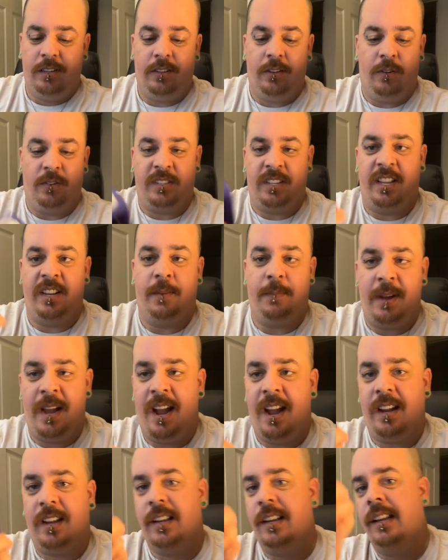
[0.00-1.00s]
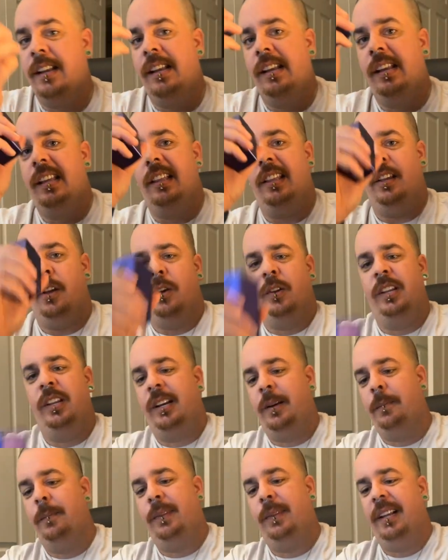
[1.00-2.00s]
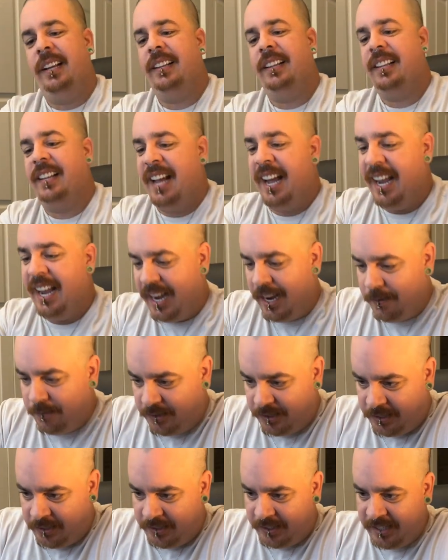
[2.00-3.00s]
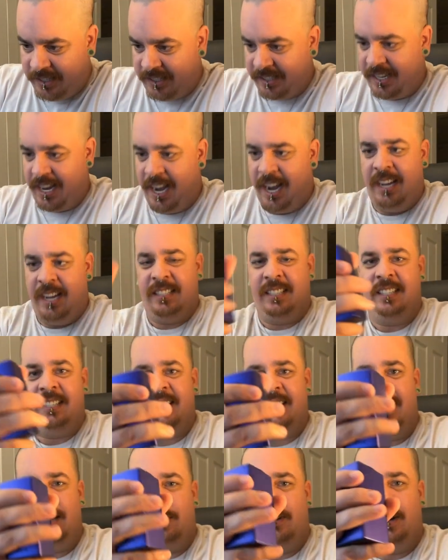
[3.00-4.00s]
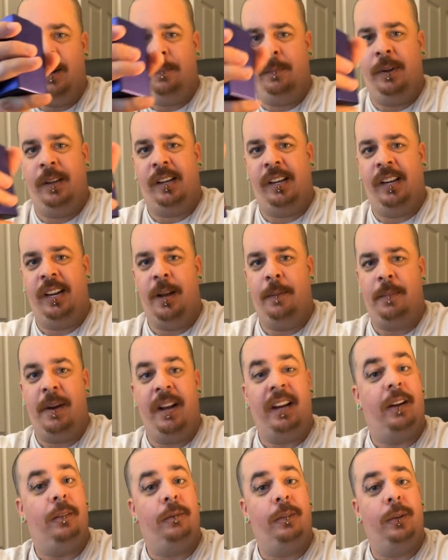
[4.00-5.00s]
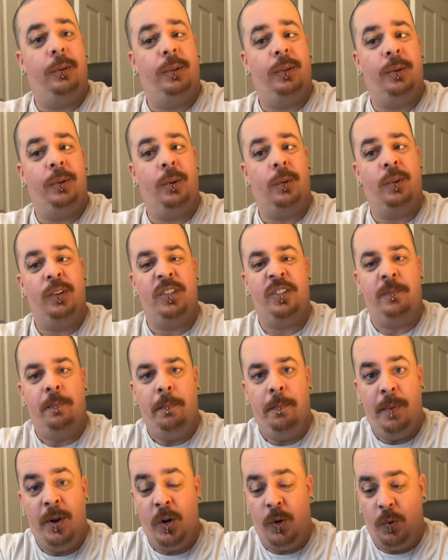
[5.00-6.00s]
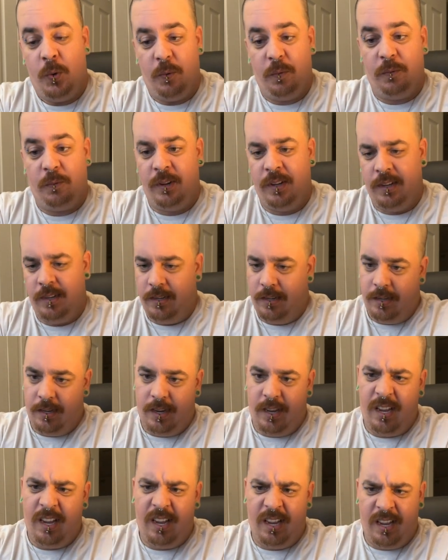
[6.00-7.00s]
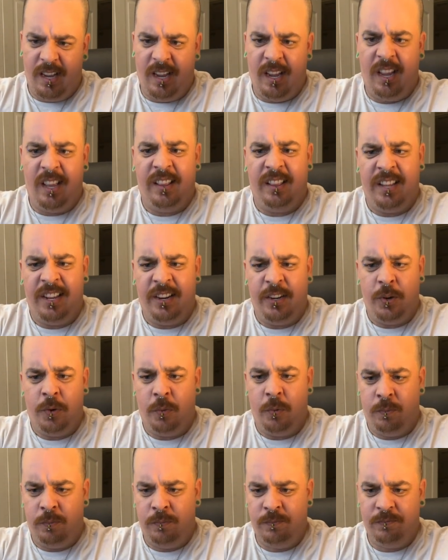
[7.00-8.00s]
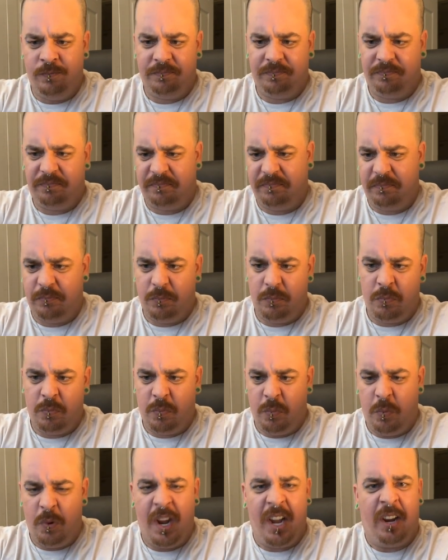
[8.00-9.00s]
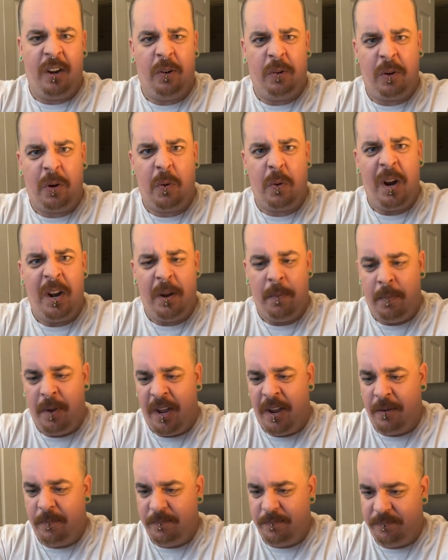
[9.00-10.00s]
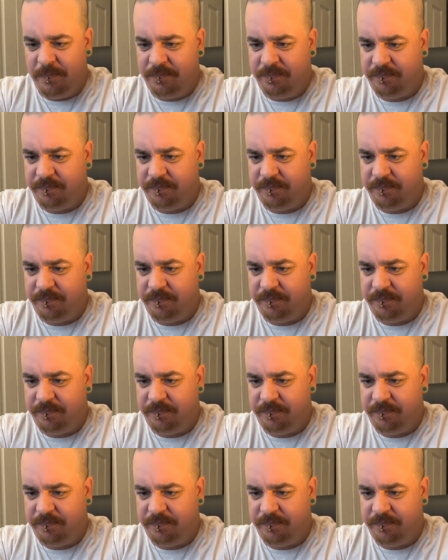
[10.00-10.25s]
Goes on the back. The only complaint that I have, literally the cons, is like when I pick it up, I can feel the doors move, and they do wiggle quite a bit.